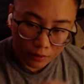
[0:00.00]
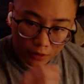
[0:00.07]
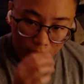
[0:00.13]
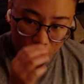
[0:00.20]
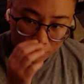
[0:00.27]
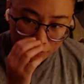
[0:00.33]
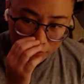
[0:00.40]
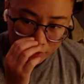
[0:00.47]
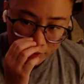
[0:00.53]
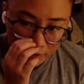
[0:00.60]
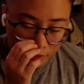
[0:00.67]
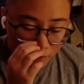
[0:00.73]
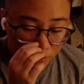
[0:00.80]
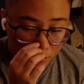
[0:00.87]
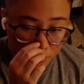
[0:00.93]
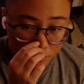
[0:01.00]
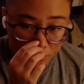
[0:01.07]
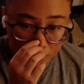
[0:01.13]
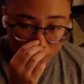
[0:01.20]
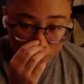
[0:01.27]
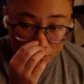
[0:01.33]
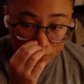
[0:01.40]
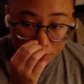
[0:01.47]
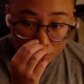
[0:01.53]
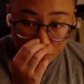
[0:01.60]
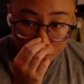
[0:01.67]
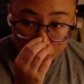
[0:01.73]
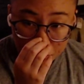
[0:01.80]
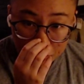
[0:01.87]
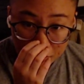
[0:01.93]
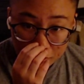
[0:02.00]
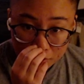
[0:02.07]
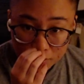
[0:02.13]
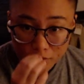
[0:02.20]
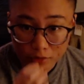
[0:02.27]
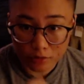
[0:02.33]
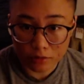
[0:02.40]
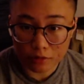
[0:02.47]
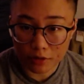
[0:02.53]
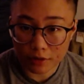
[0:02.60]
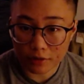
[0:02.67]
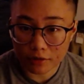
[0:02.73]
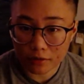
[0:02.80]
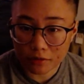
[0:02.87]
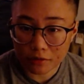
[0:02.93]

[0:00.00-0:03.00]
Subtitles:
I feel like I was there once too. Like,